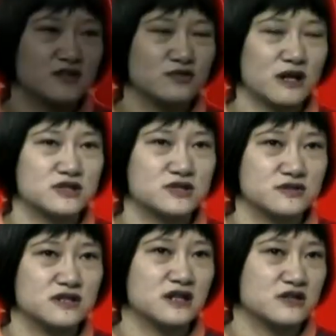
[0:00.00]
you are
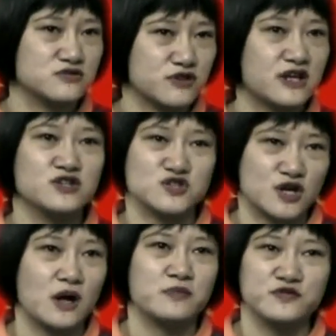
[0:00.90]
doing a great
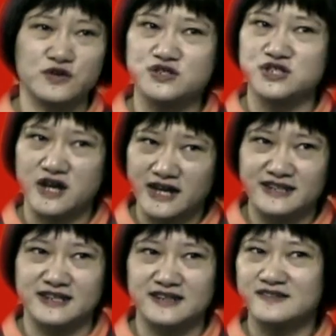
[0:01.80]
job for
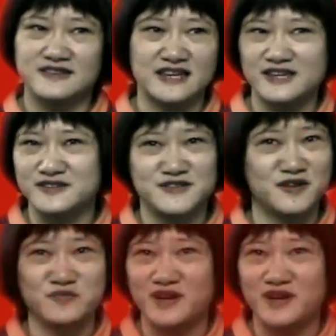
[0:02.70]
China. Thank you so